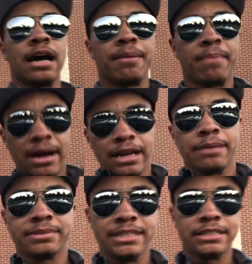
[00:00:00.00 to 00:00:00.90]
time, my
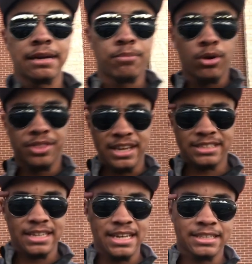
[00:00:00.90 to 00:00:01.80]
name's D J Moore.
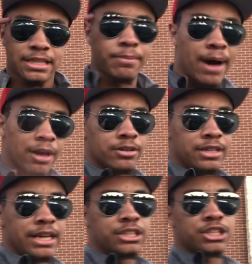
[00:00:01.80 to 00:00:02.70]
This is the Modern
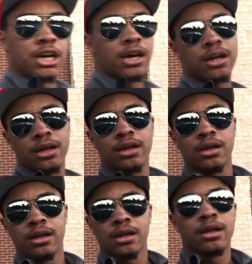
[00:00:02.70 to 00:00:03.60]
Ninja,
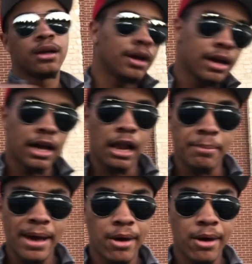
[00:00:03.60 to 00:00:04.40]
and I'm